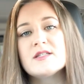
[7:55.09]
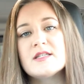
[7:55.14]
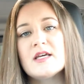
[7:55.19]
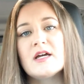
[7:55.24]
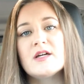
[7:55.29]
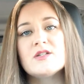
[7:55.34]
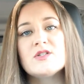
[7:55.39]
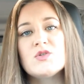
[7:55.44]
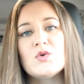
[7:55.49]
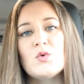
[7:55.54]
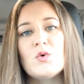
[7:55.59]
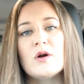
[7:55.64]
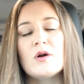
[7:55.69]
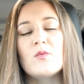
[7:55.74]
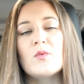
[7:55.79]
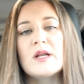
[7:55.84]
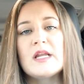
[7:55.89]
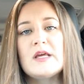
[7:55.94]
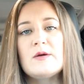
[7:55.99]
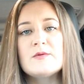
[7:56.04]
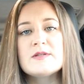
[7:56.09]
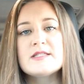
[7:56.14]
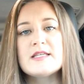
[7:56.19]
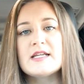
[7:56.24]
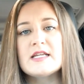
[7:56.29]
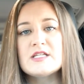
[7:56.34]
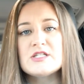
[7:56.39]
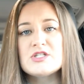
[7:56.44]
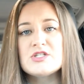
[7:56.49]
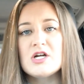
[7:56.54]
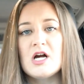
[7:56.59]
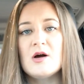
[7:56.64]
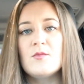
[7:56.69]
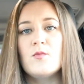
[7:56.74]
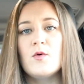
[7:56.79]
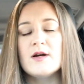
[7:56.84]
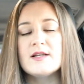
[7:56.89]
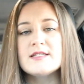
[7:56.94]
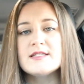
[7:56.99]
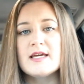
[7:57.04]
side door when he was at his
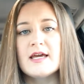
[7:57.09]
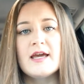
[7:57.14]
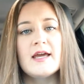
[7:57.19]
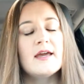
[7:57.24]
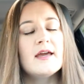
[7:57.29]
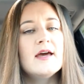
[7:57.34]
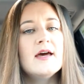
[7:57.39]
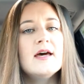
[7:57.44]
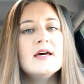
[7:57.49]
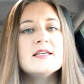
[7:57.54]
job one day,